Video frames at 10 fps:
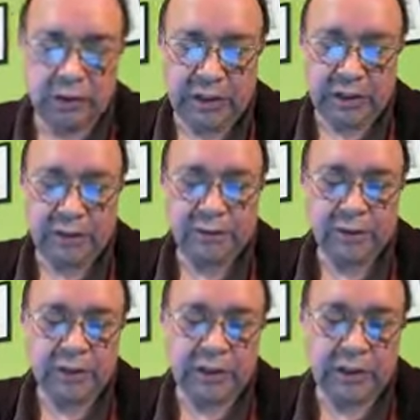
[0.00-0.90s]
So we just
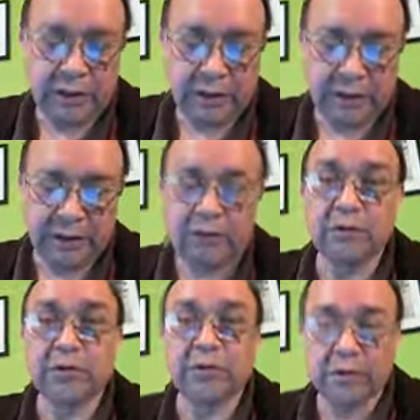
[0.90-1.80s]
have to set up
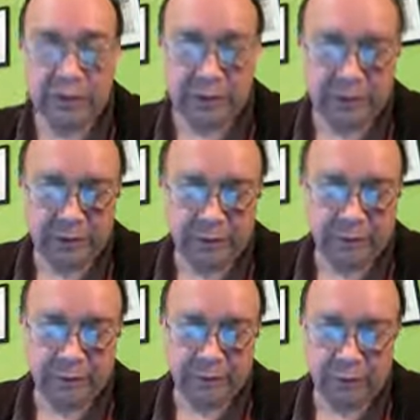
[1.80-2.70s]
the equations that I
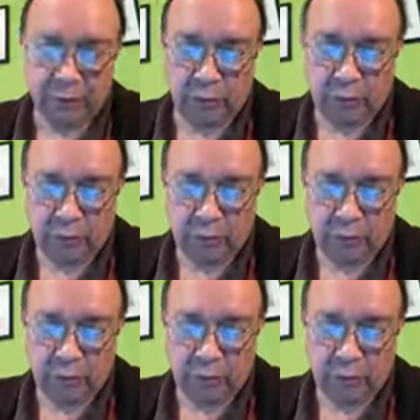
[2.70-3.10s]
mentioned before.